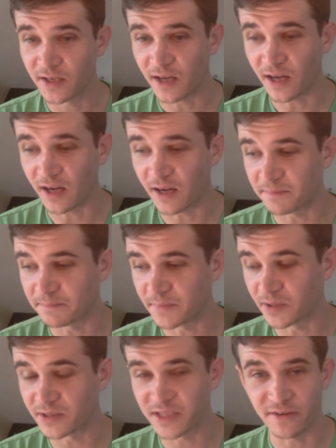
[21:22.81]

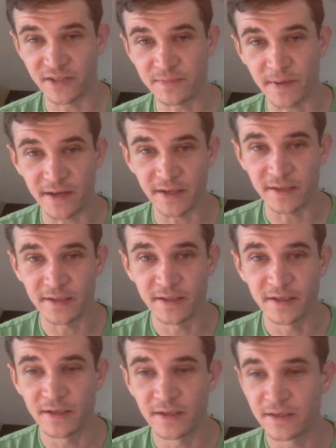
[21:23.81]
military spending,
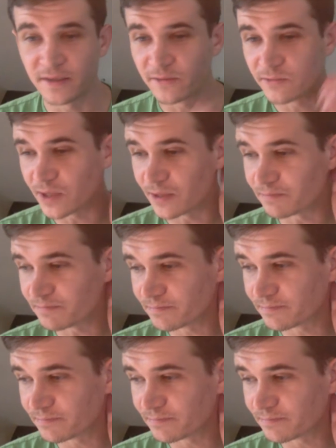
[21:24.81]
well,